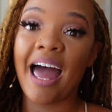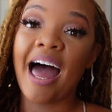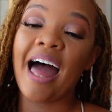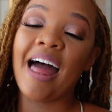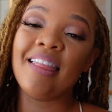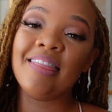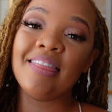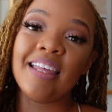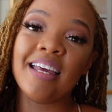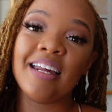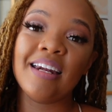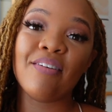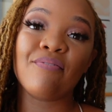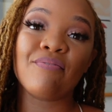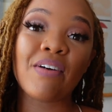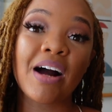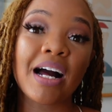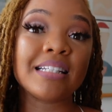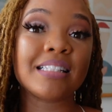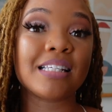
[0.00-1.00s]
and then it
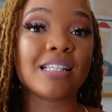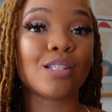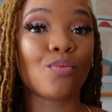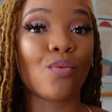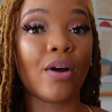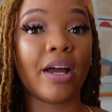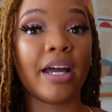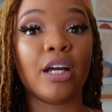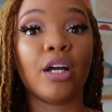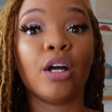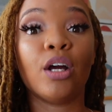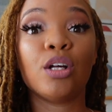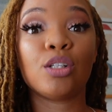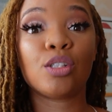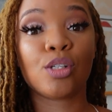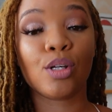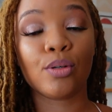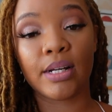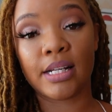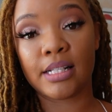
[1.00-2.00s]
finds its way
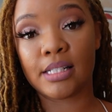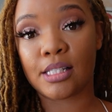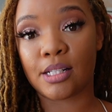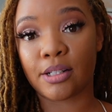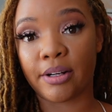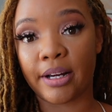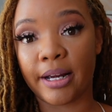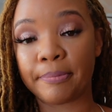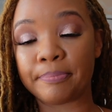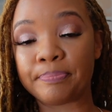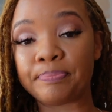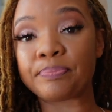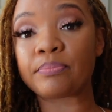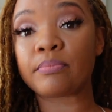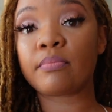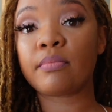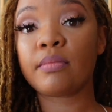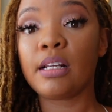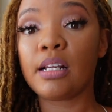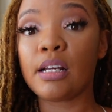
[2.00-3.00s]
to Instagram.
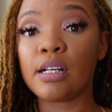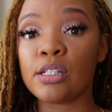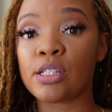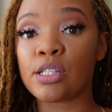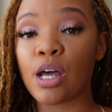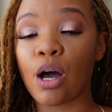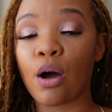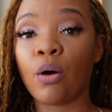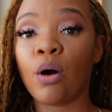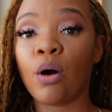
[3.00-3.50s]
So